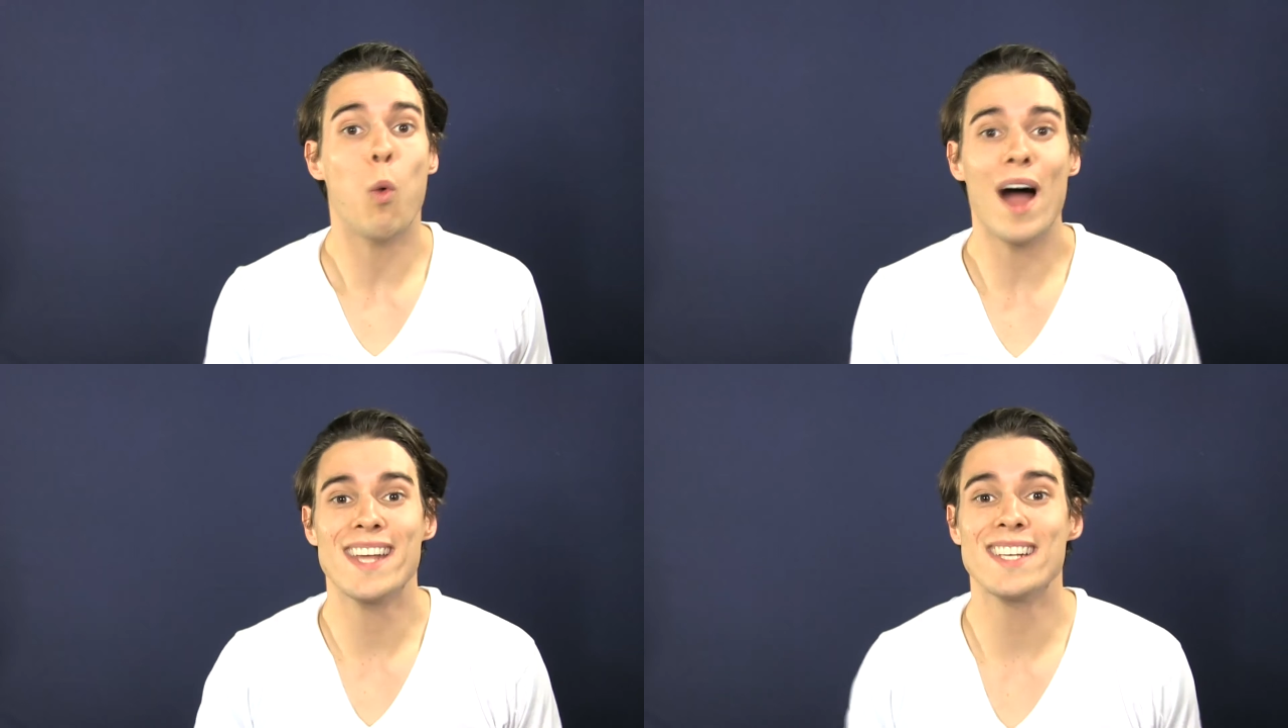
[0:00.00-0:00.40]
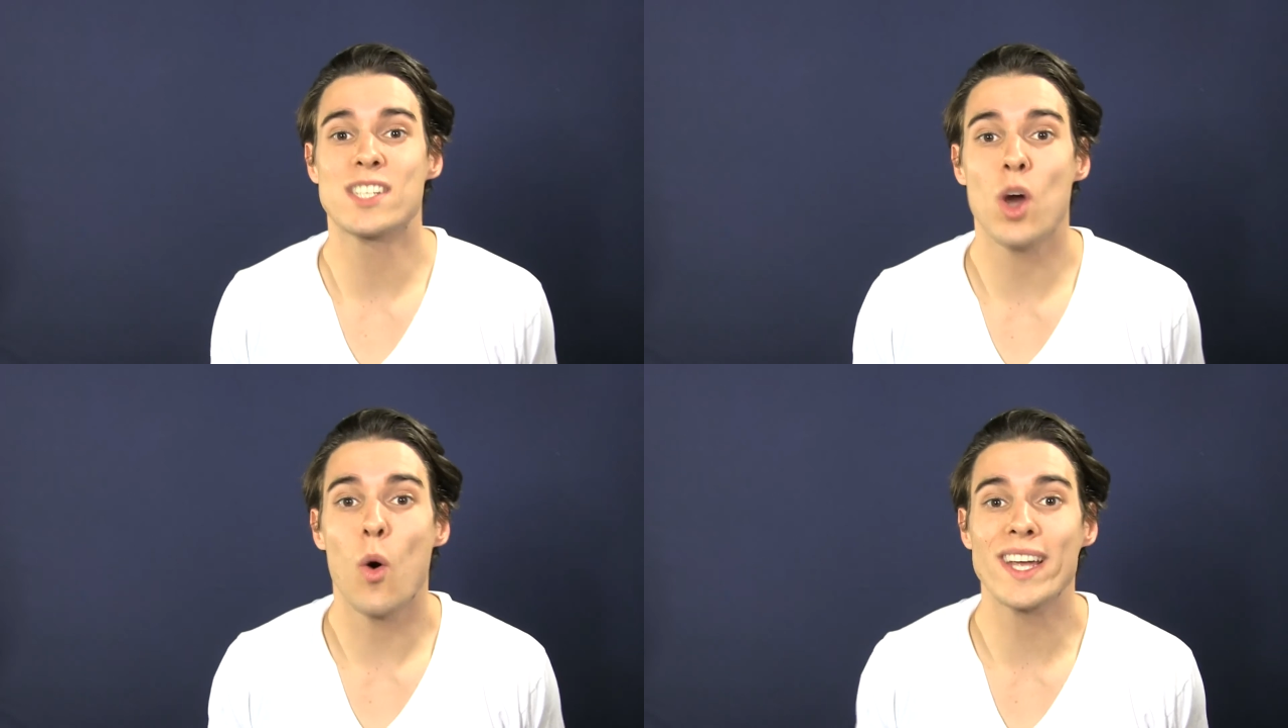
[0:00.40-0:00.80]
What
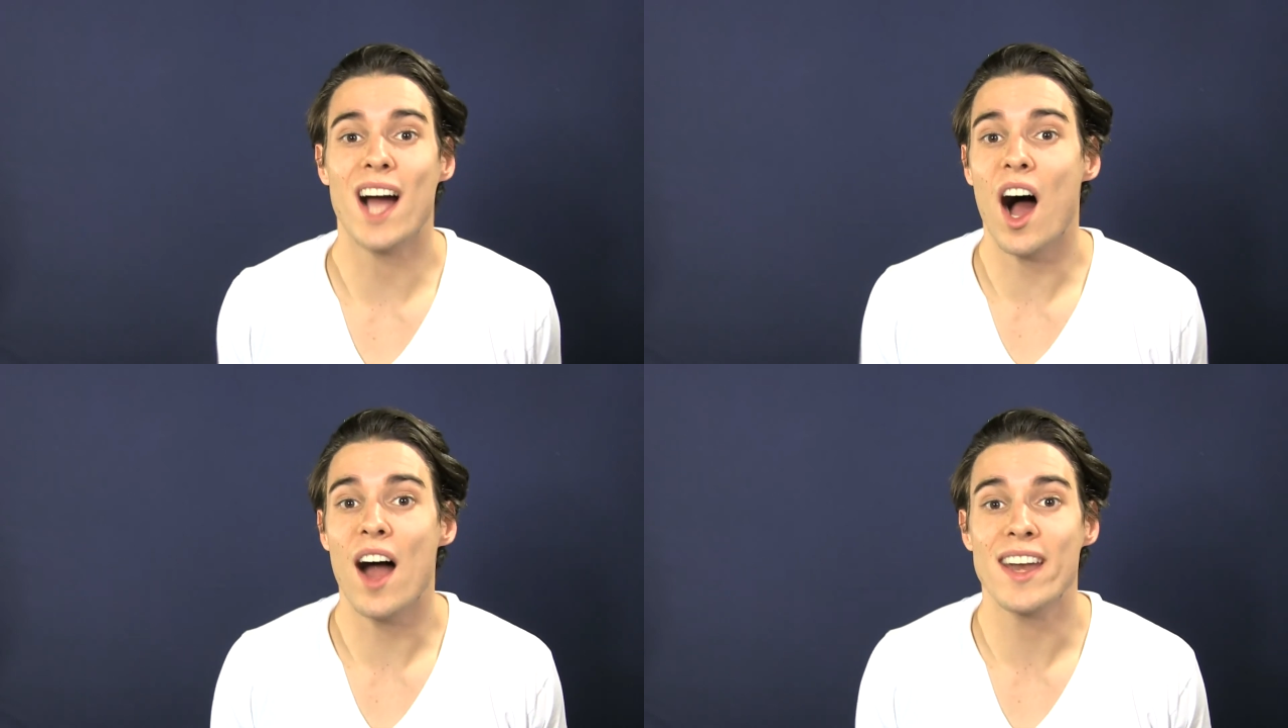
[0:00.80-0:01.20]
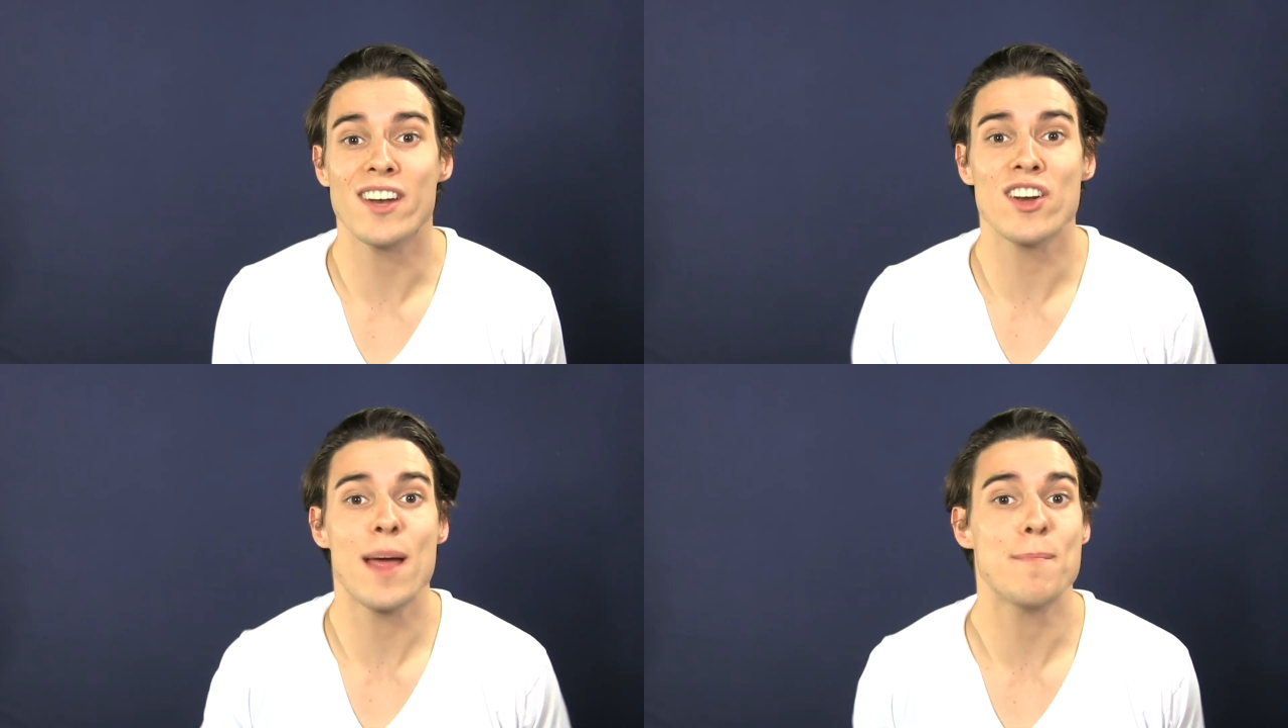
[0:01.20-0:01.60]
is going on,
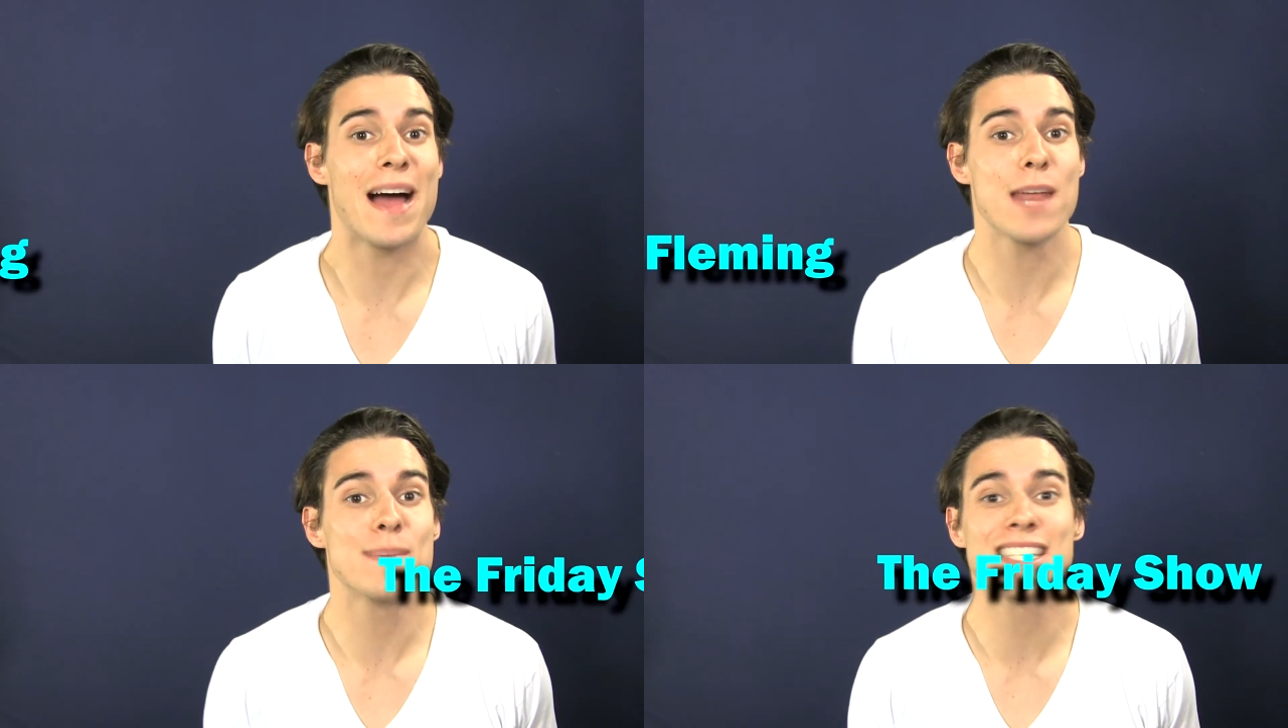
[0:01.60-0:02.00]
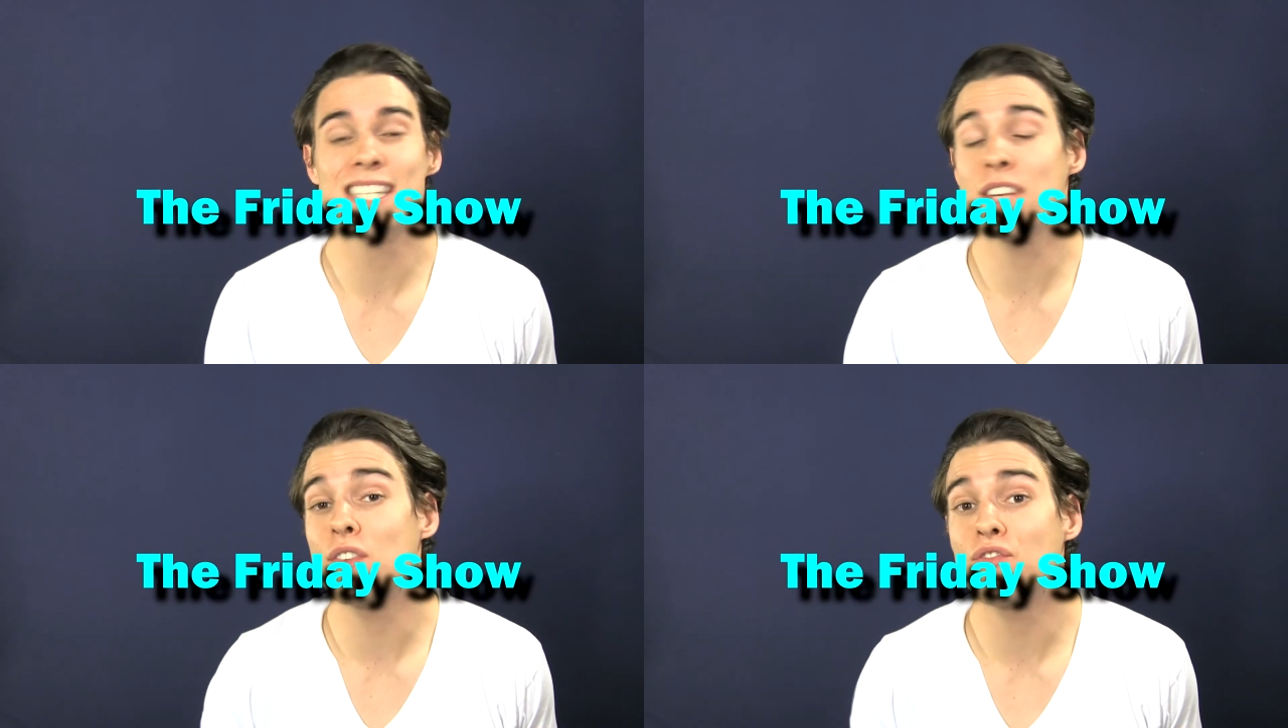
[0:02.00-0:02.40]
Internet? My name is
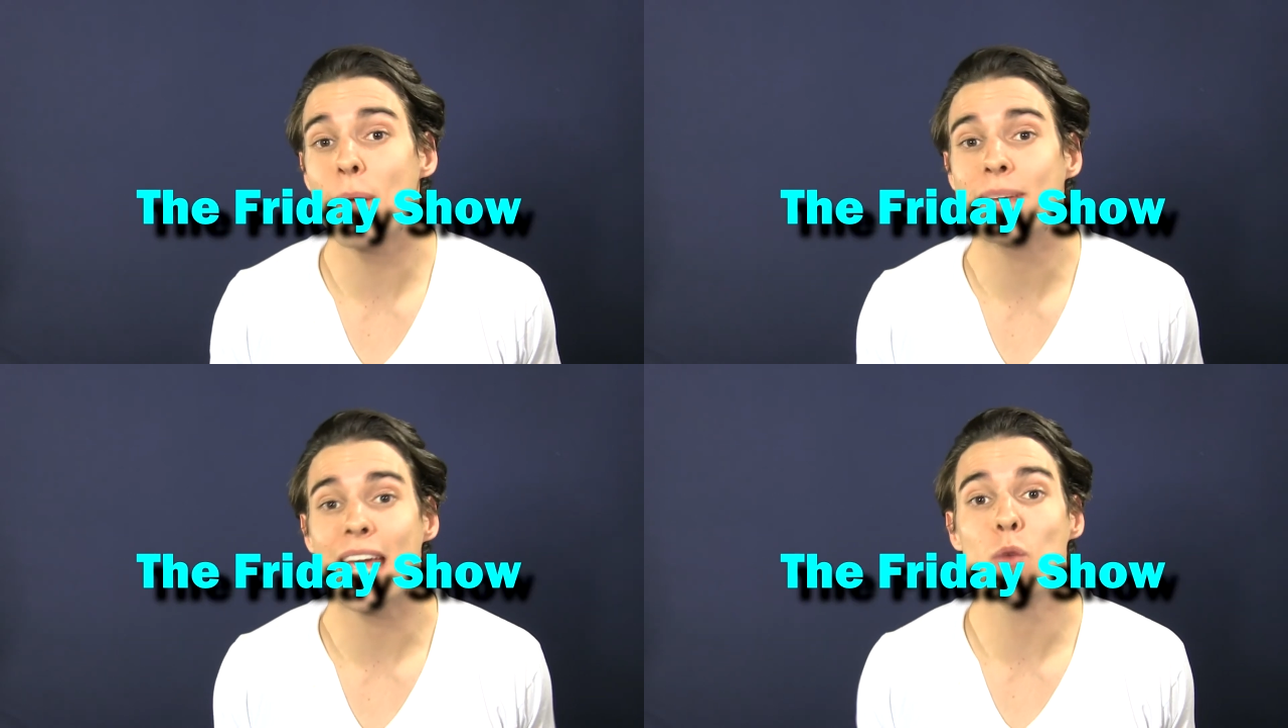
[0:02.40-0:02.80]
Steven Fleming,